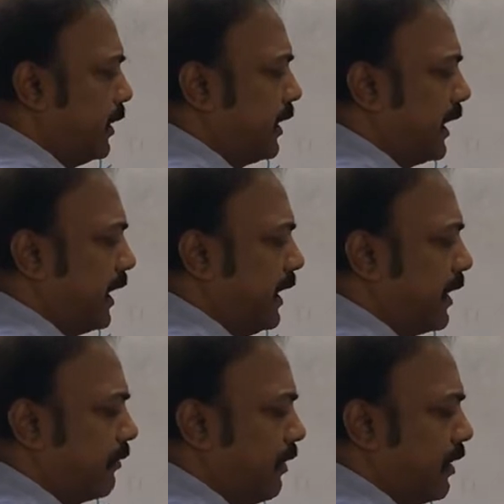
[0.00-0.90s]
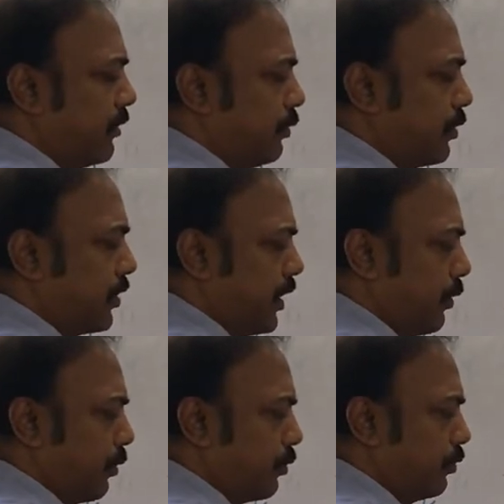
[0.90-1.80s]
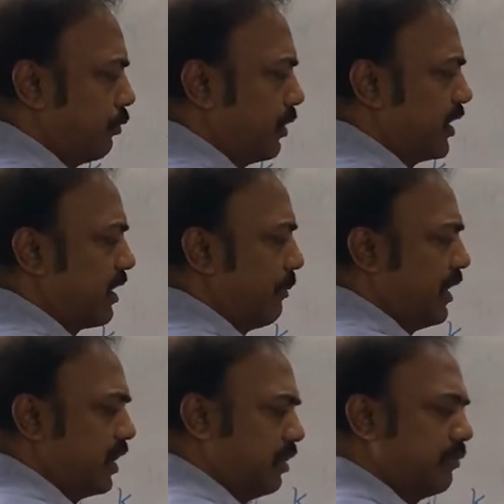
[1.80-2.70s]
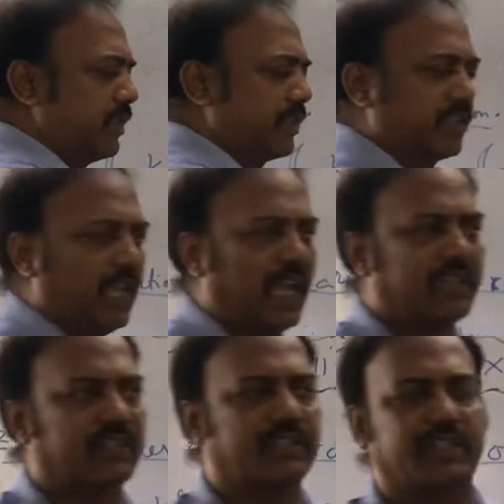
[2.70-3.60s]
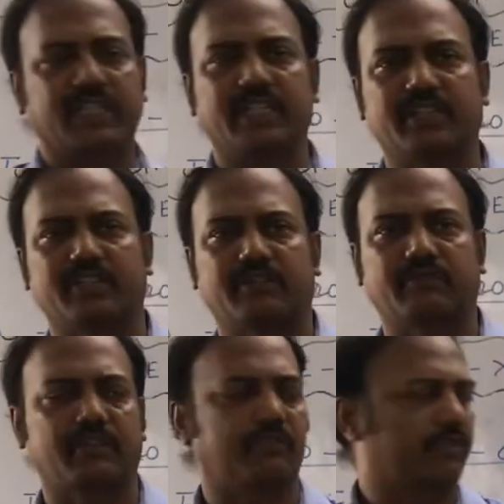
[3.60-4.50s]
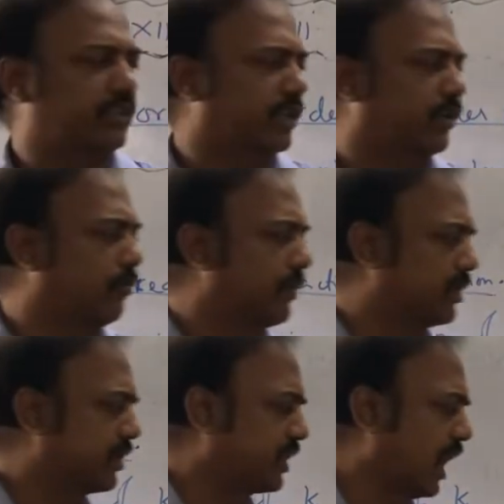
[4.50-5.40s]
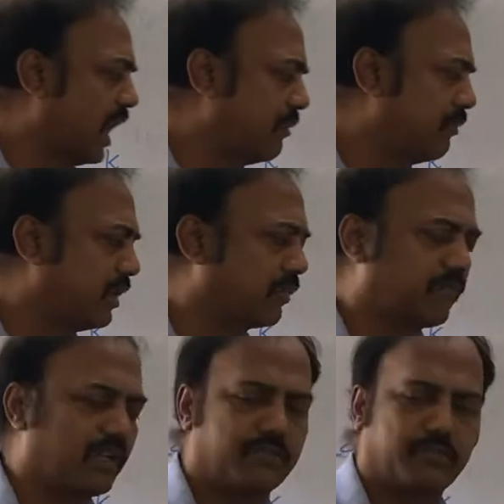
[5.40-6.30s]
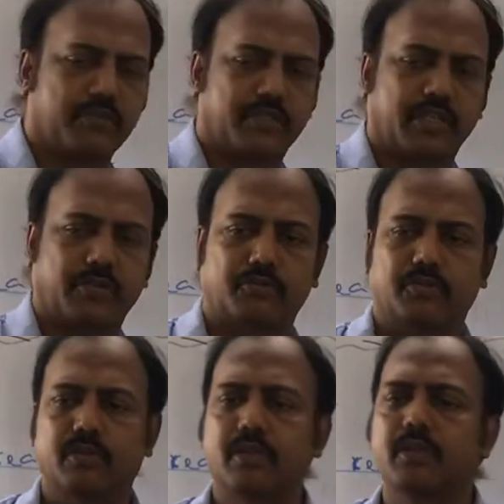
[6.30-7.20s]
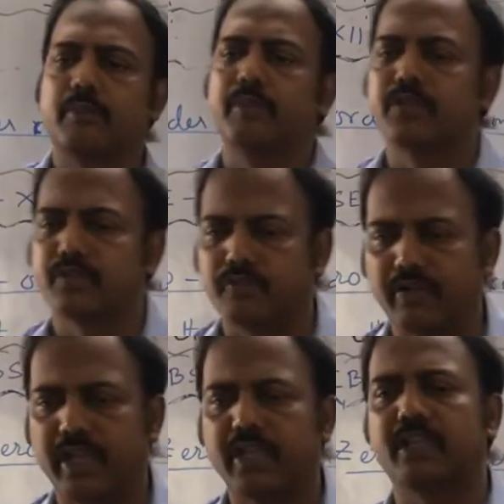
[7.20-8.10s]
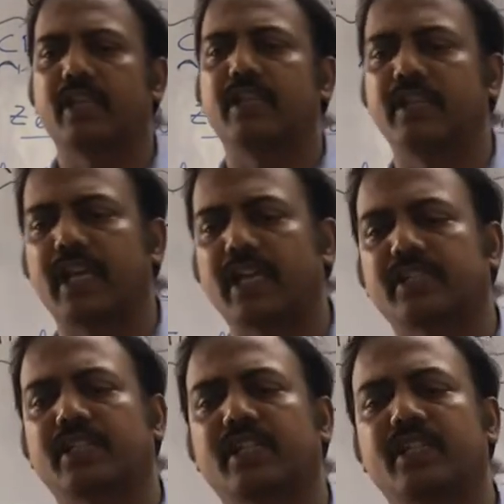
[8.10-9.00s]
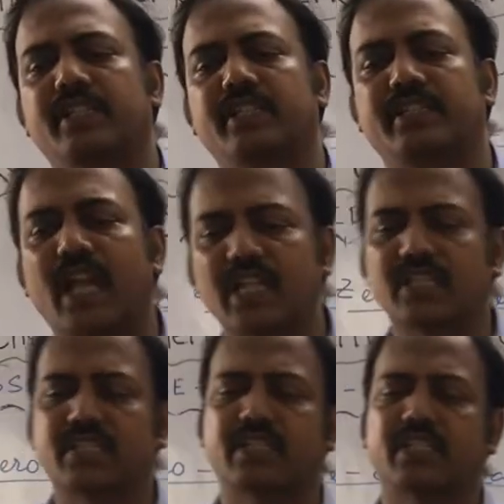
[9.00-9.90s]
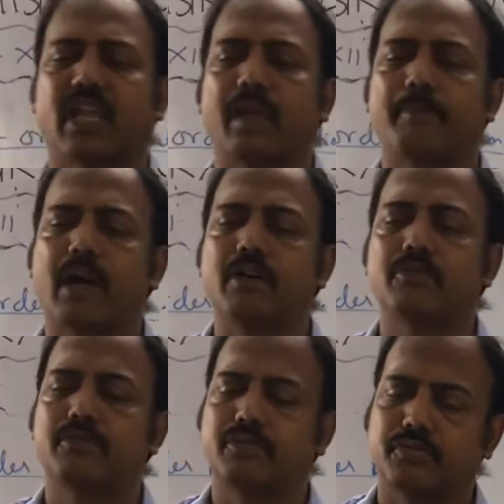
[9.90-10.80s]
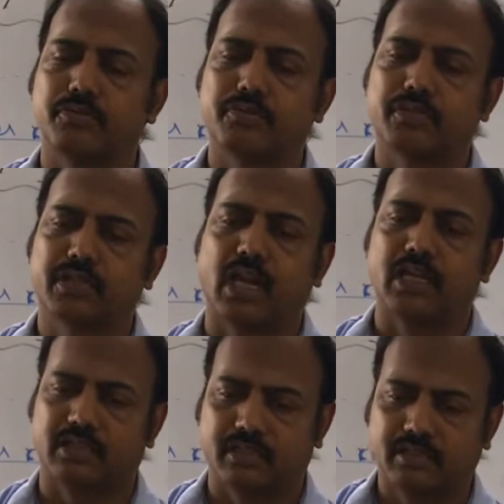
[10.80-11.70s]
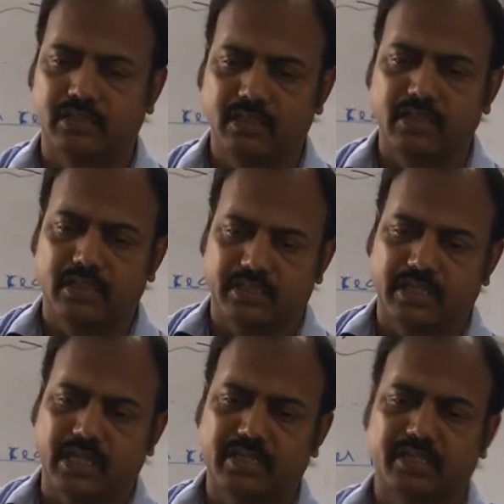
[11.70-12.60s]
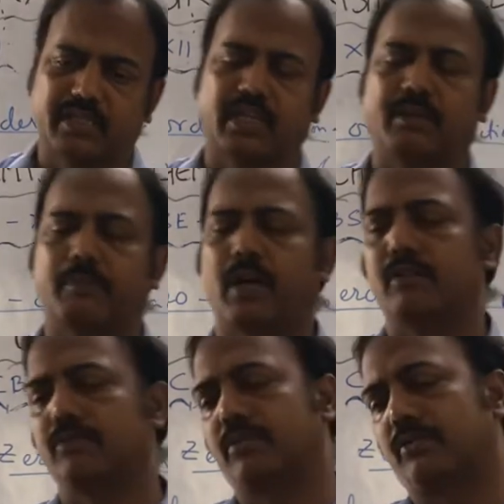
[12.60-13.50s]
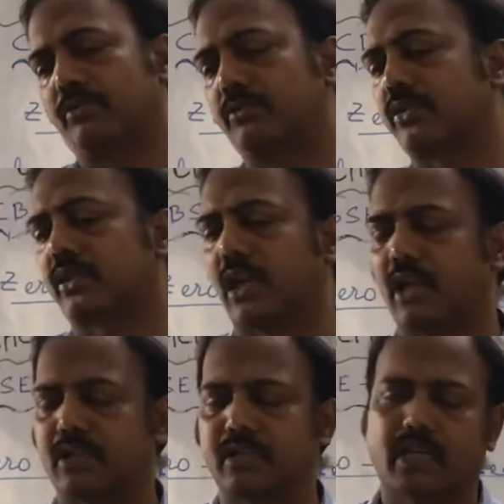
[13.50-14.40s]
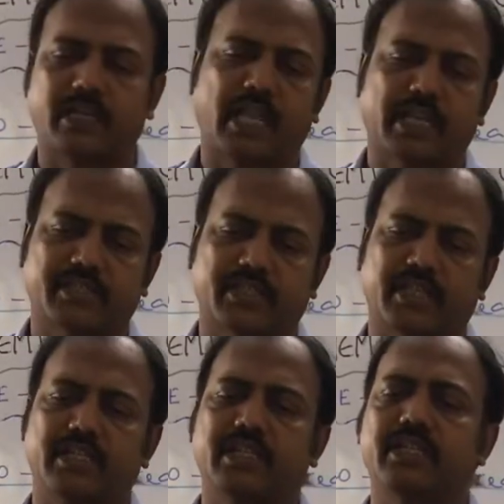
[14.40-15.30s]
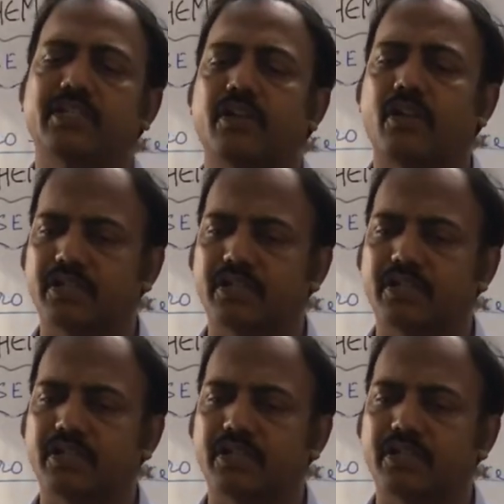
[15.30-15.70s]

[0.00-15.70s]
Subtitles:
t equal to 0. What is the meaning of this? At t is equal to 0 means time equal to 0. Means when the reaction just about to start. Just about to start. The reaction did not